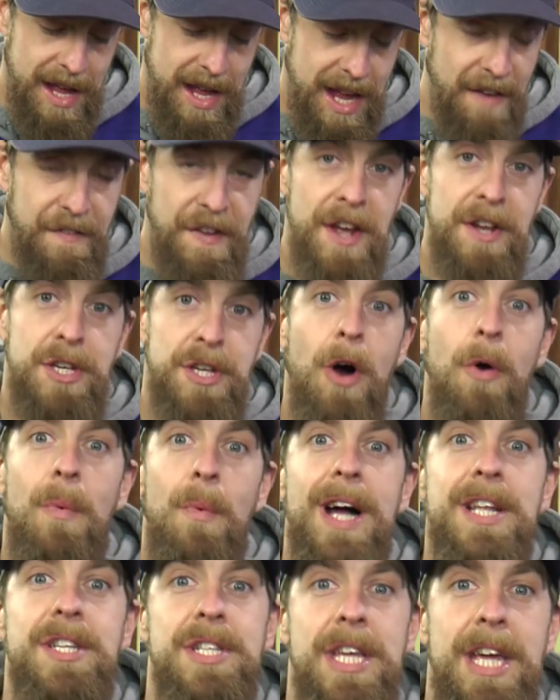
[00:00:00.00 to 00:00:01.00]
If you don't
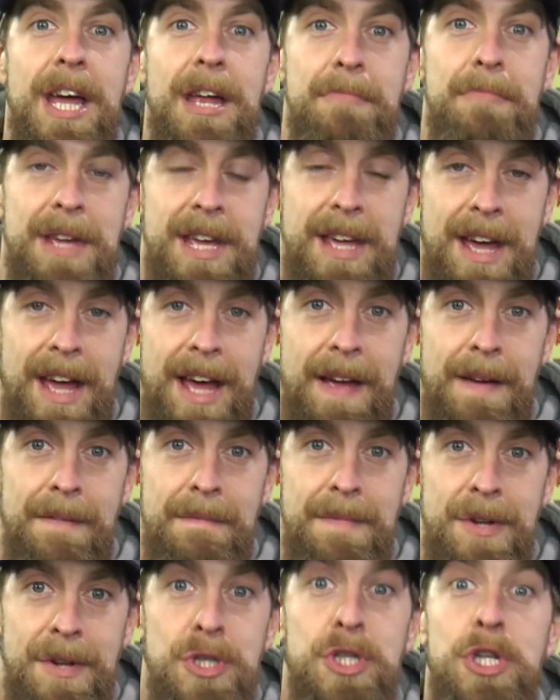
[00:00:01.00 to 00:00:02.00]
watch the NBA,
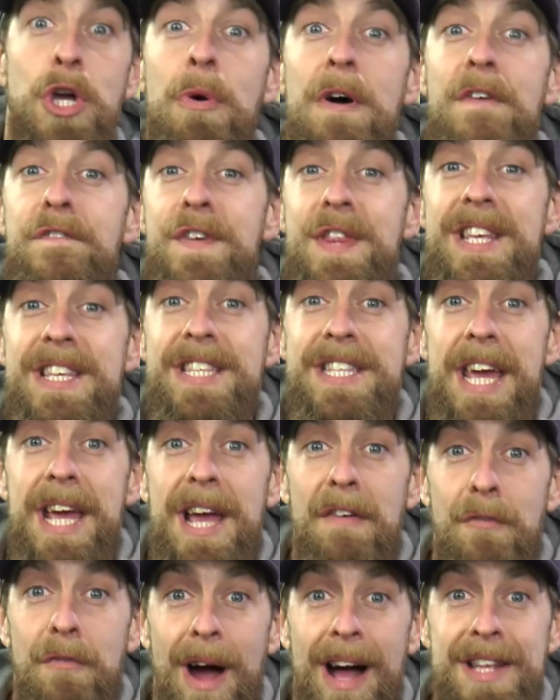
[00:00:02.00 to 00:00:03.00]
do it for the
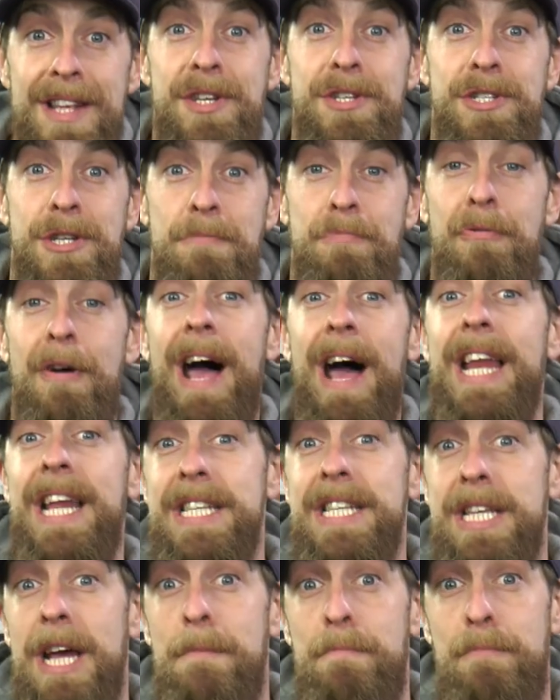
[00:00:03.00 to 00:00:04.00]
sake of Rochester pride,
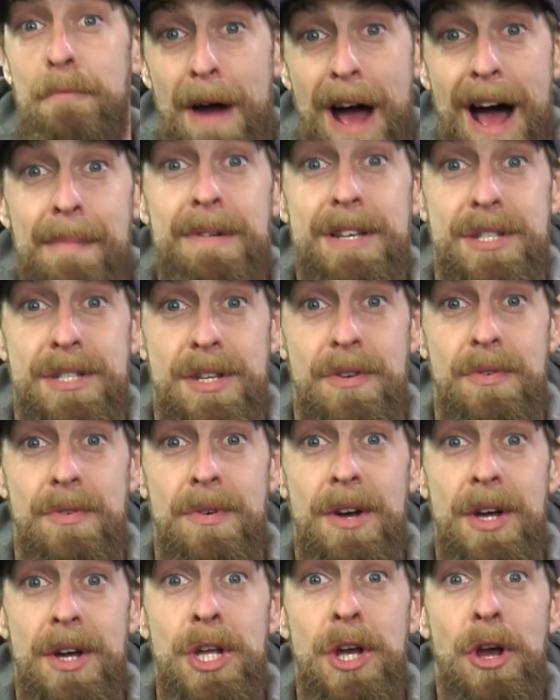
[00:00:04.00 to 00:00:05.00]
because I promise
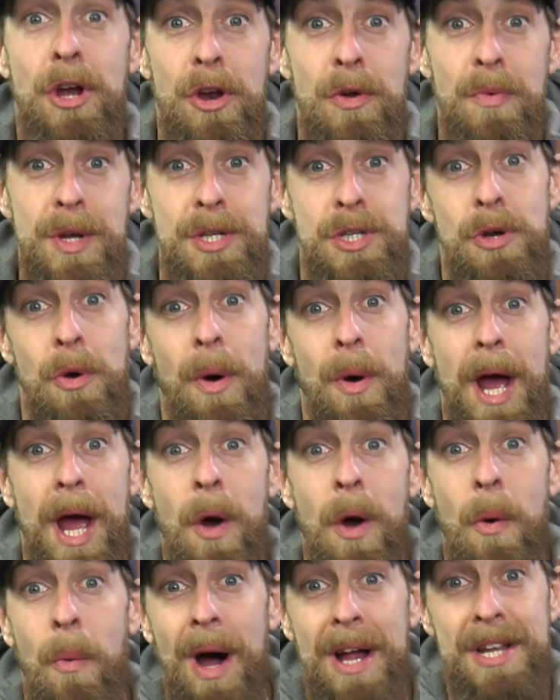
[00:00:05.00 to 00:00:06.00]
you, you're going to
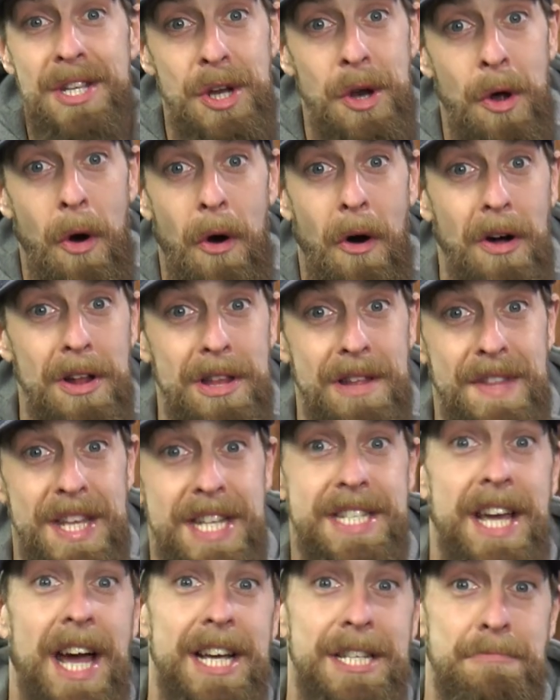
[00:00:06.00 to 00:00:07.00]
enjoy watching all of
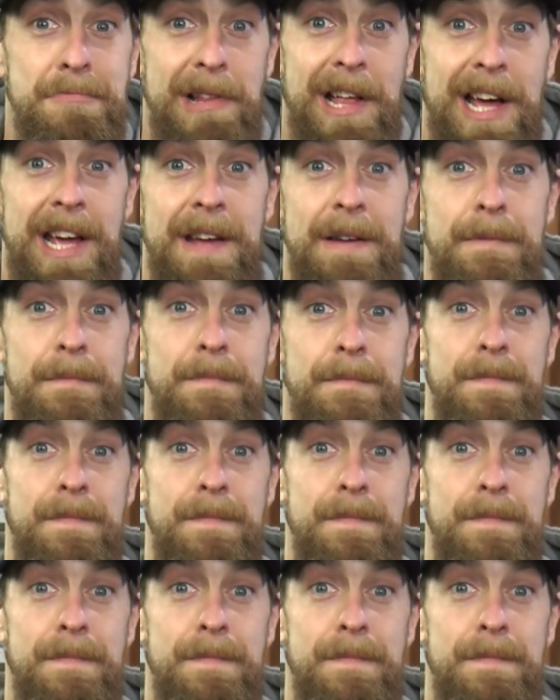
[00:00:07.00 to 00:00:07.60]
these guys play.